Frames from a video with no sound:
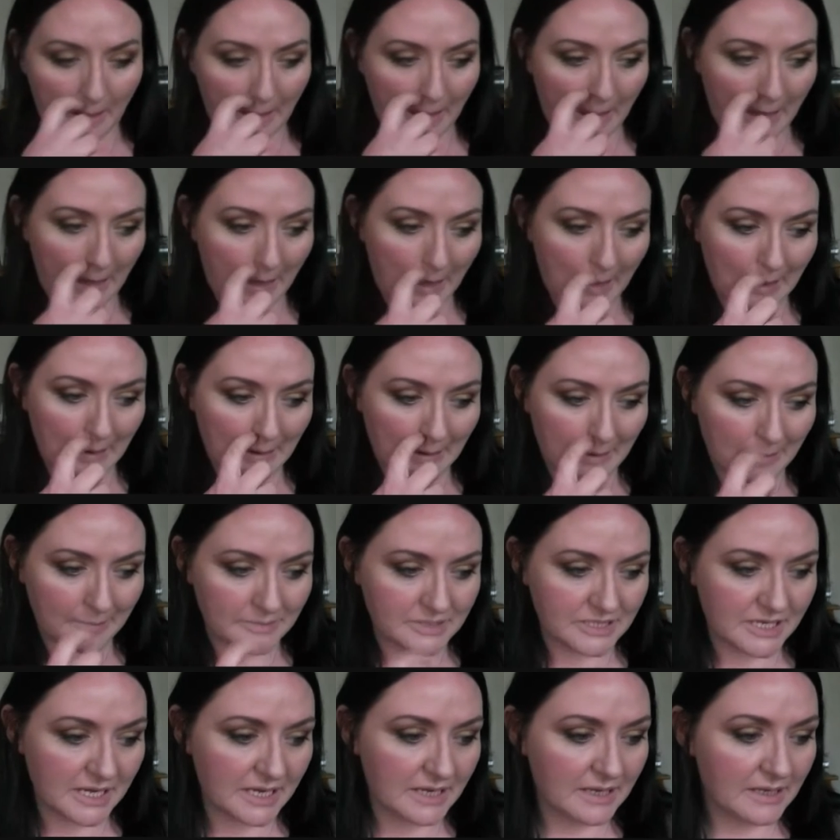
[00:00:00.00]
And I'm
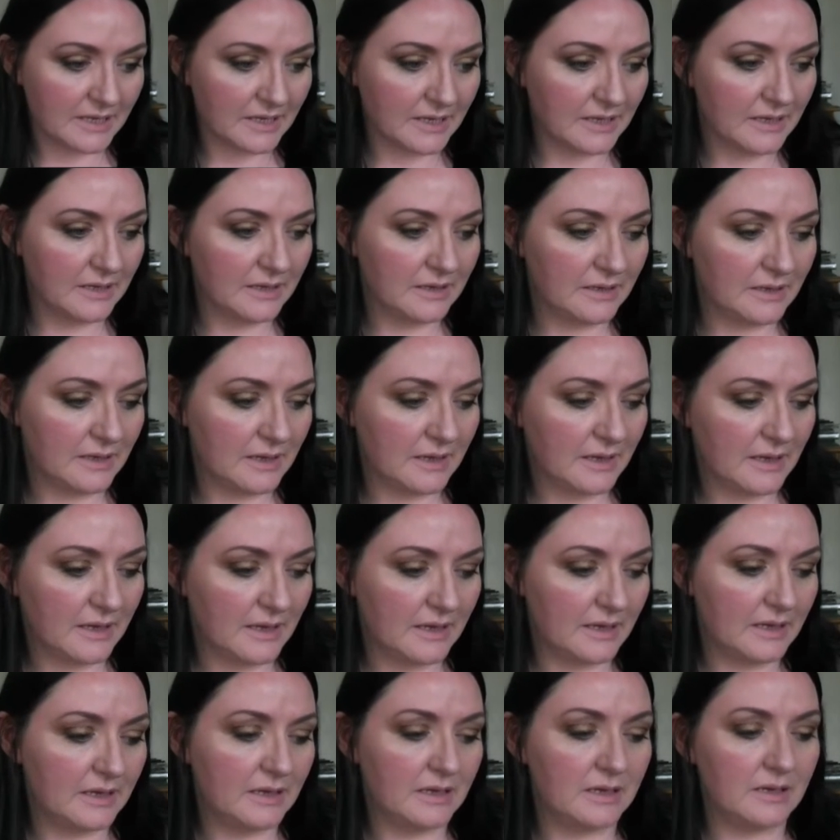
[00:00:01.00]
taking
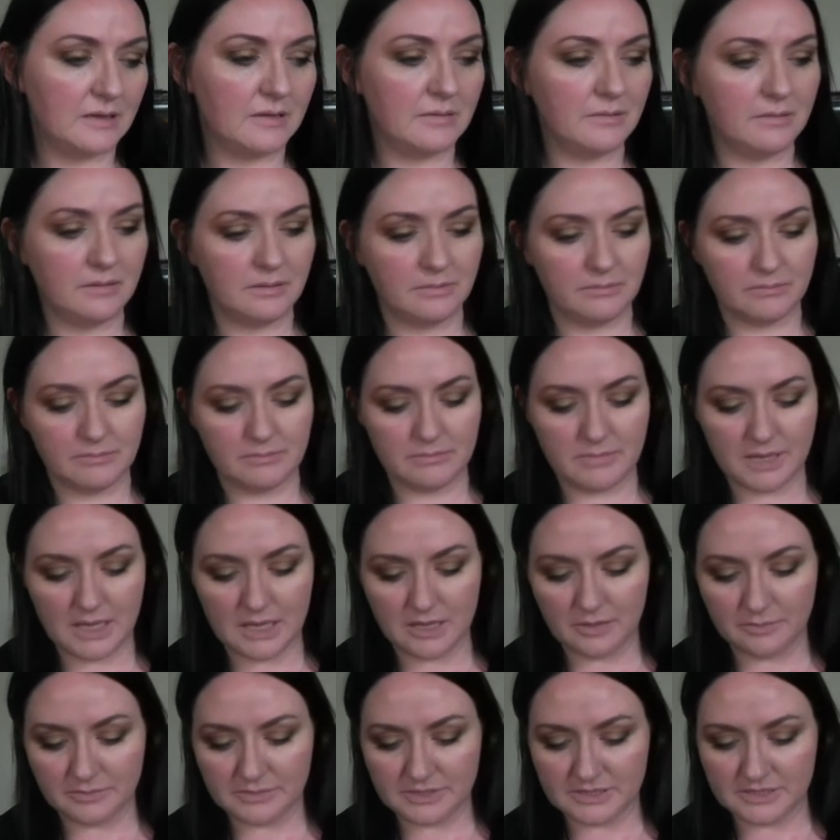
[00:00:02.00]
a
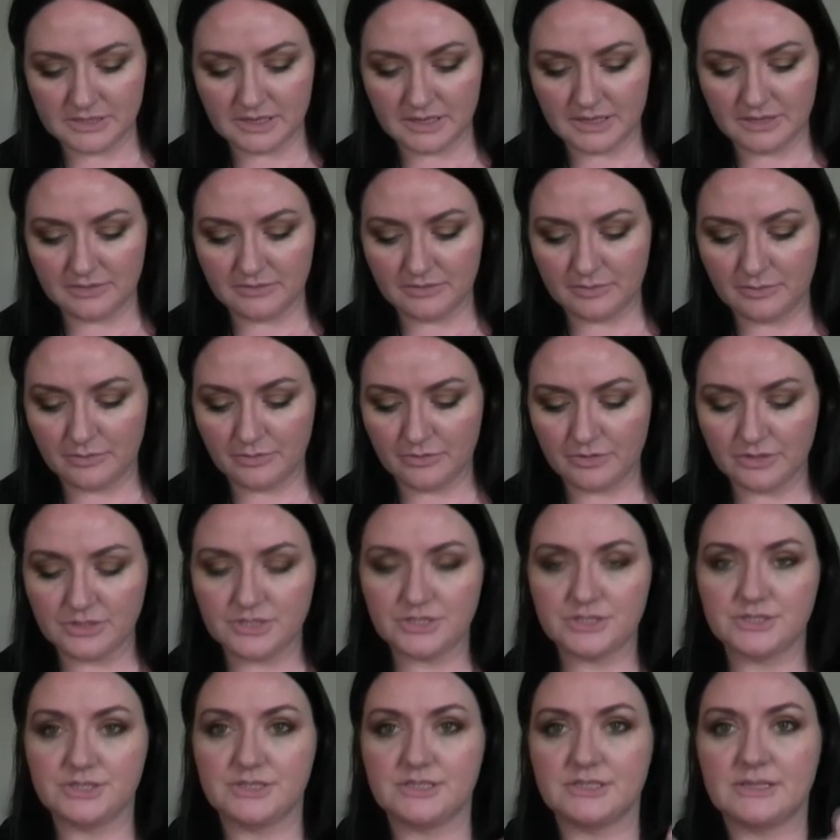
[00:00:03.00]
Makeup Designery
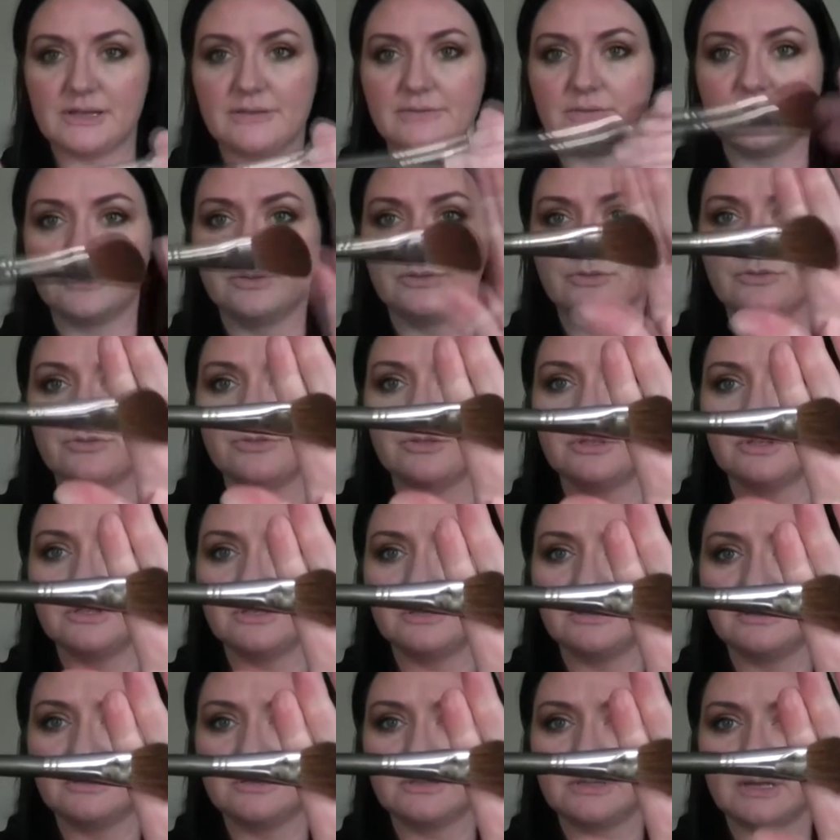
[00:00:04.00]
brush in 700.
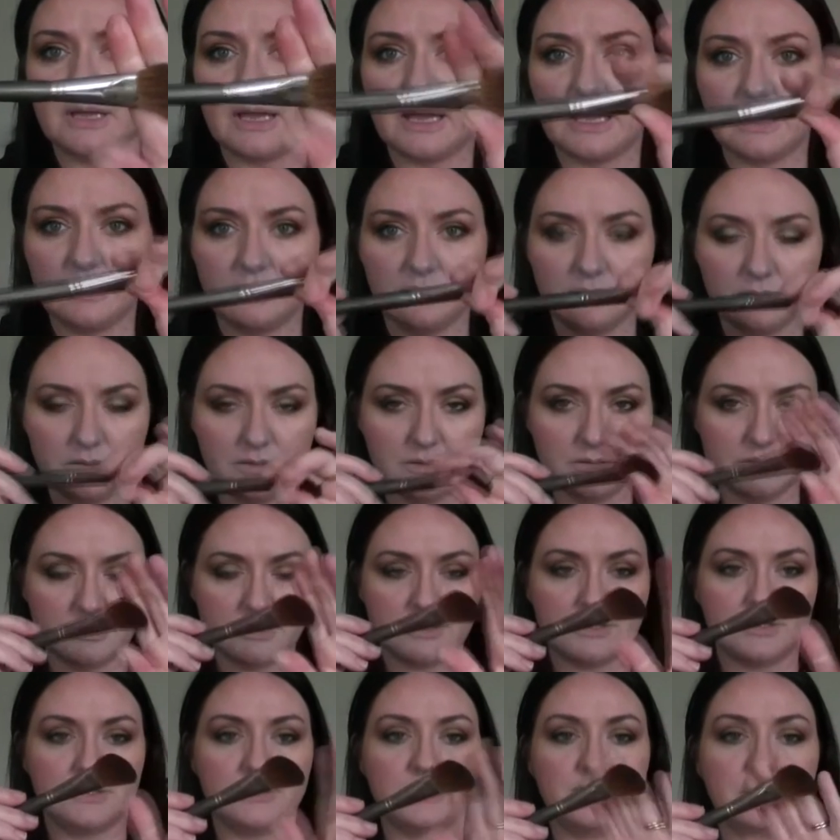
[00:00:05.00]
It's an
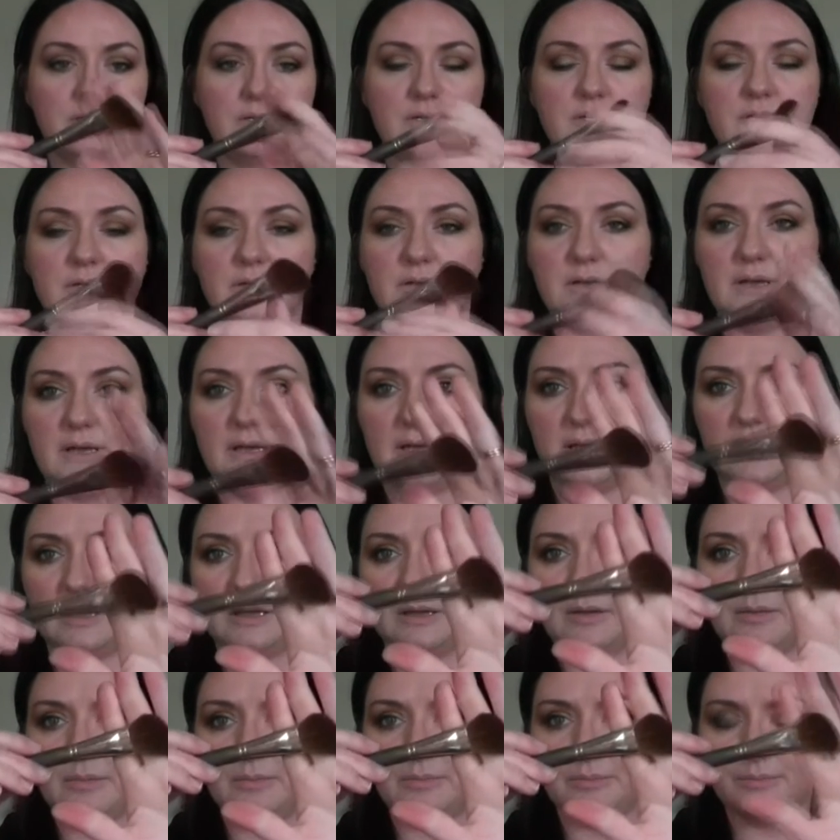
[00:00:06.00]
angled
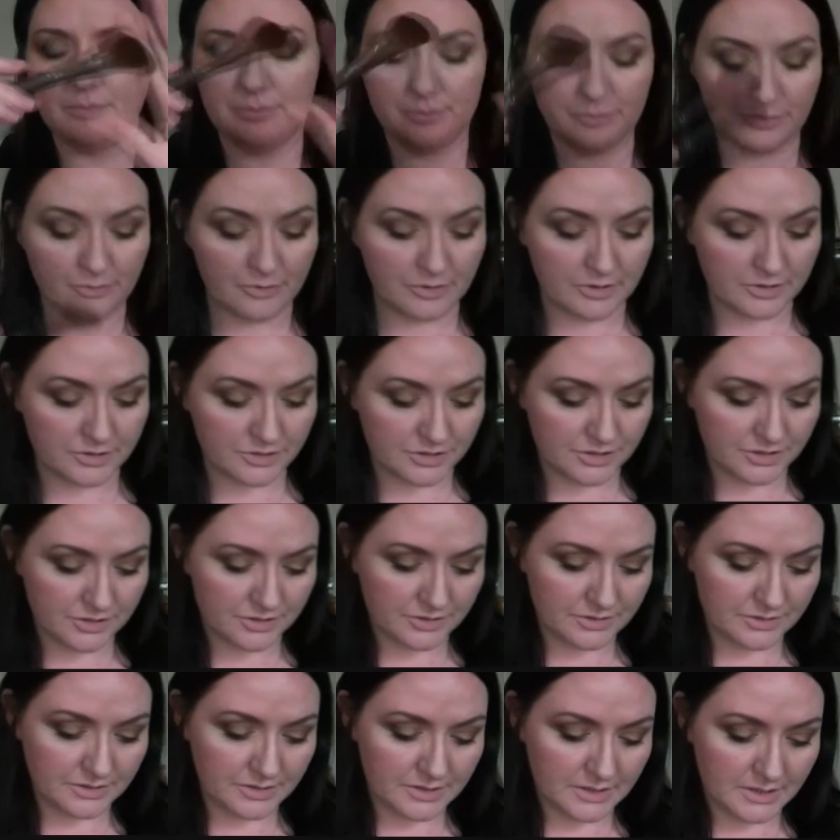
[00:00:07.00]
brush.
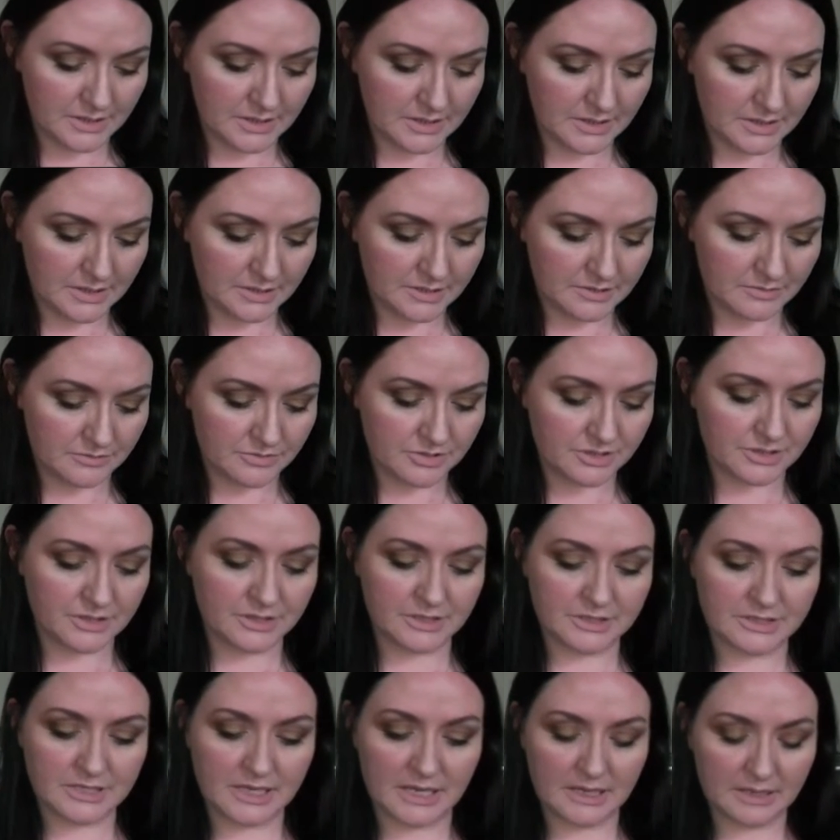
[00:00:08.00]
So I'm just
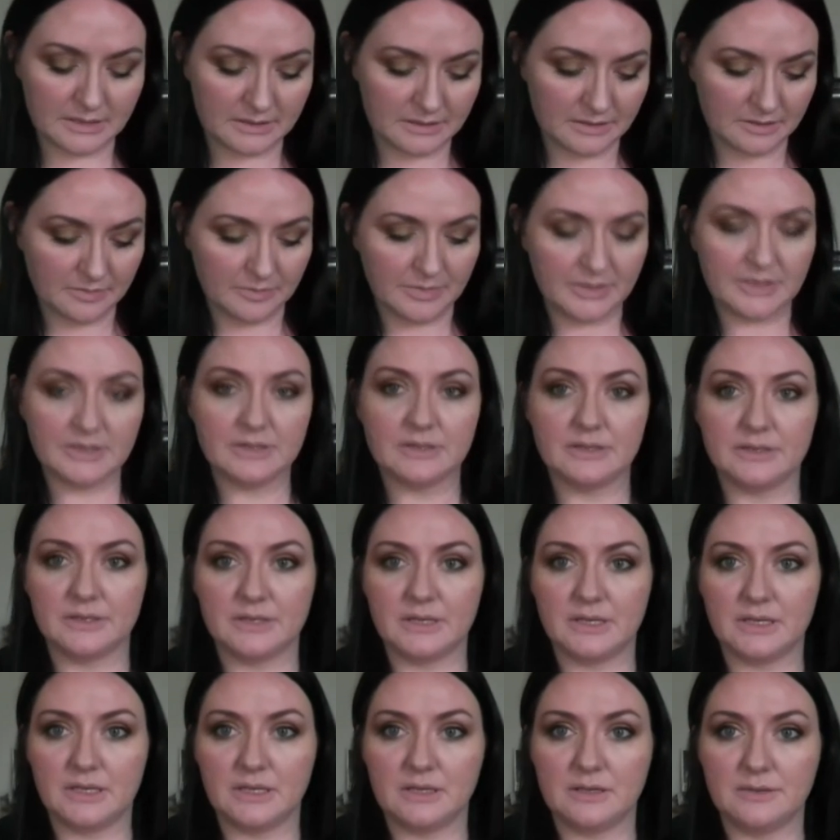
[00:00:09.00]
going to take a little bit of
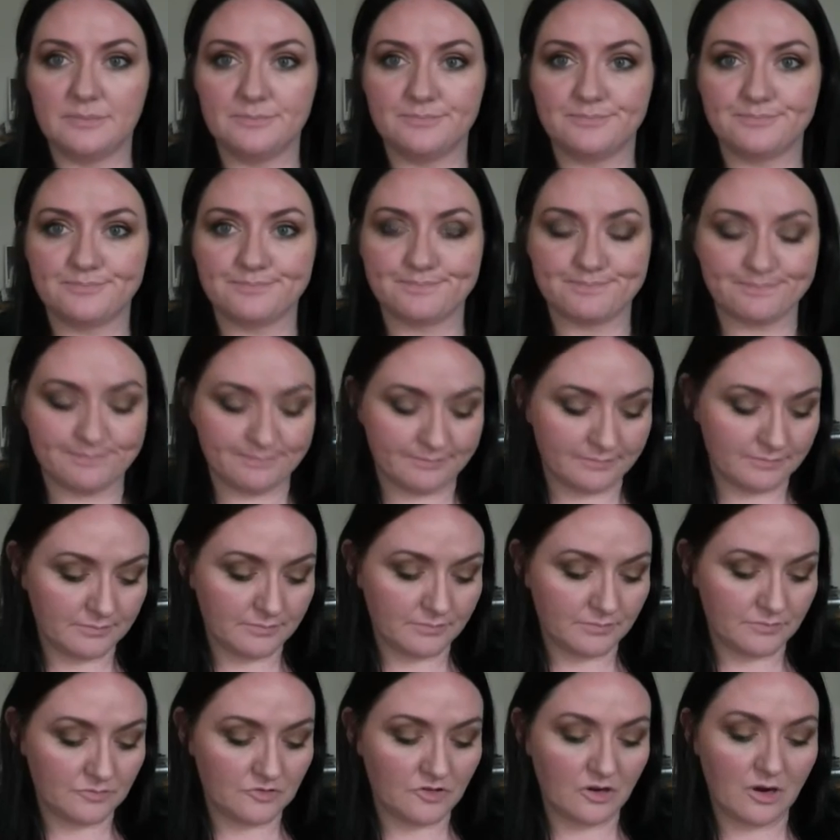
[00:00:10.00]
the
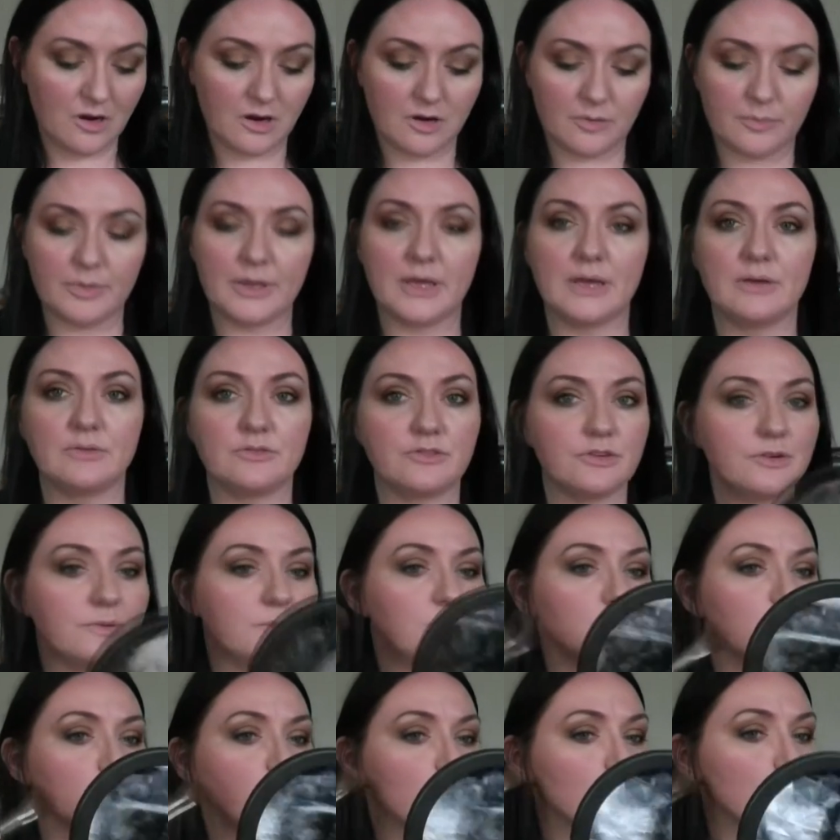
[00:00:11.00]
dark
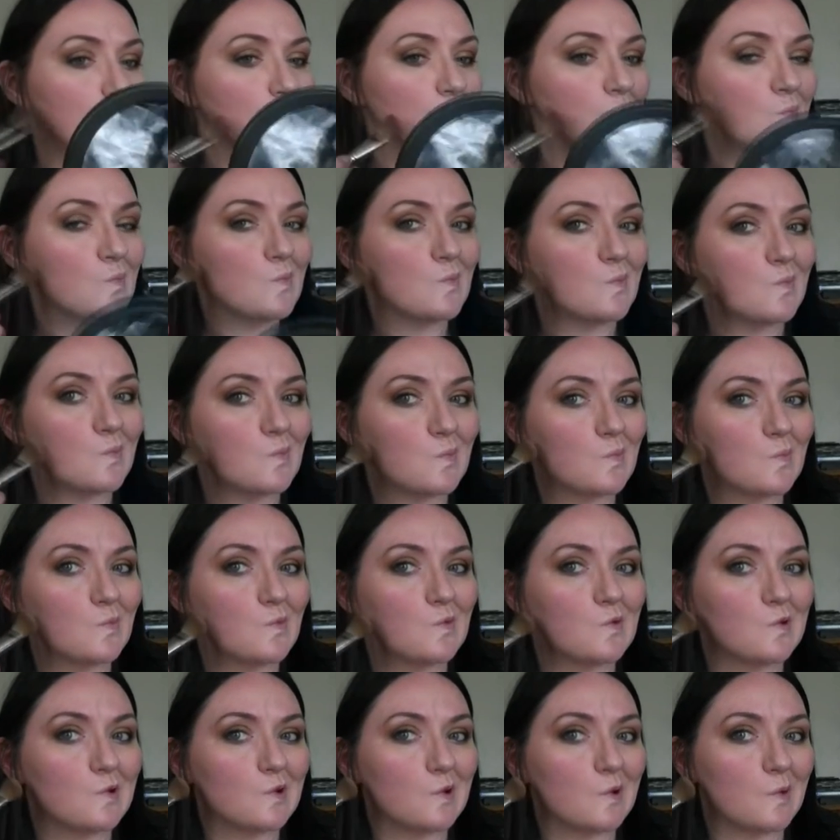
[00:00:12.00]
powder I'm
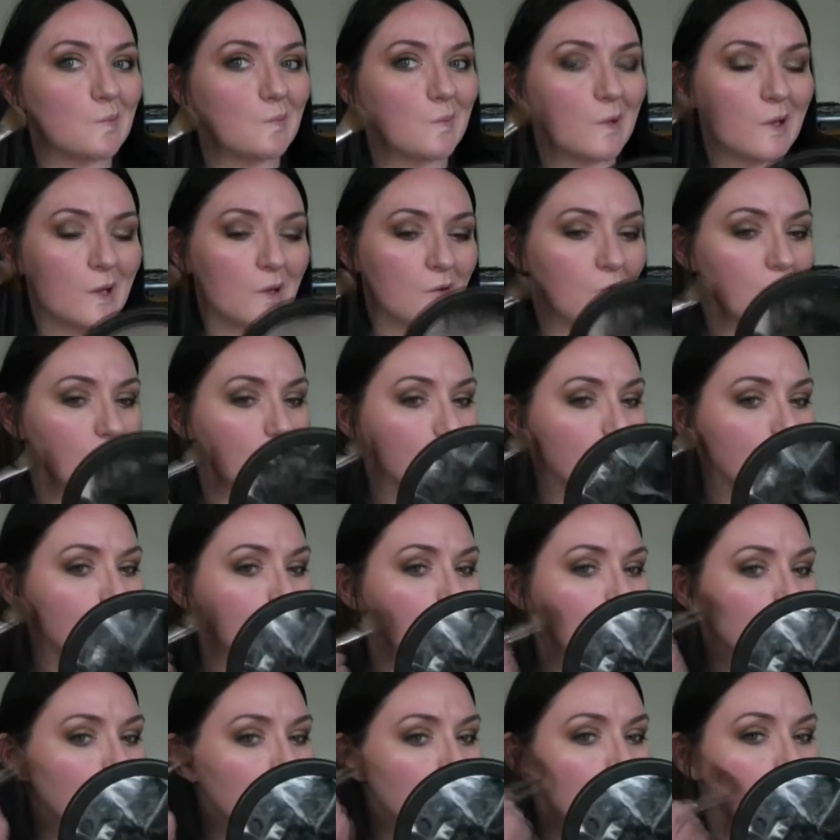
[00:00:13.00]
just gonna make a
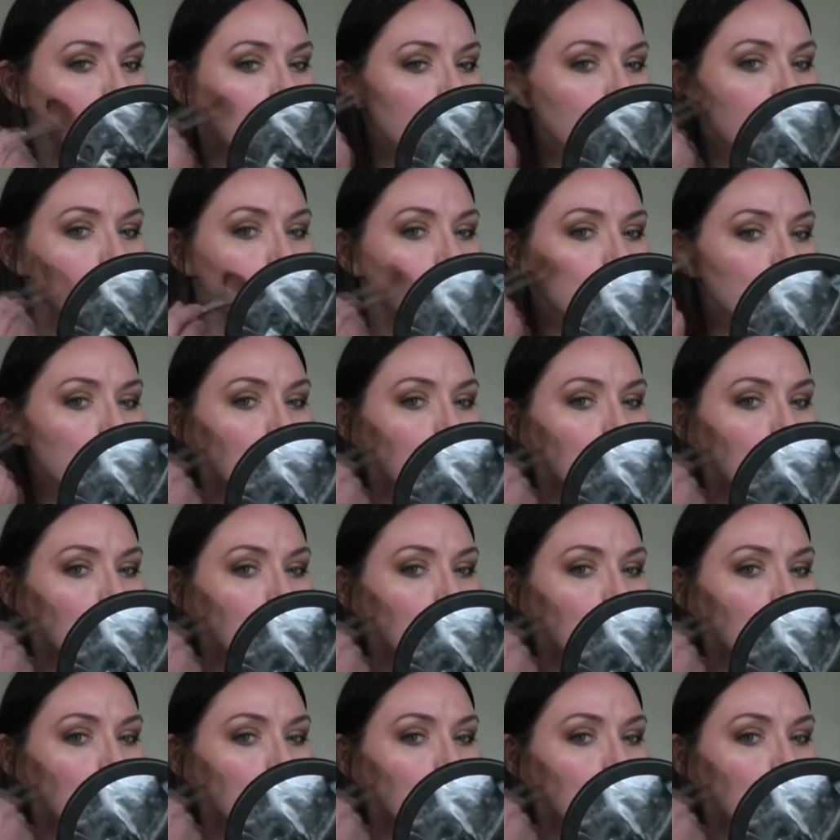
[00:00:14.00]
really weird face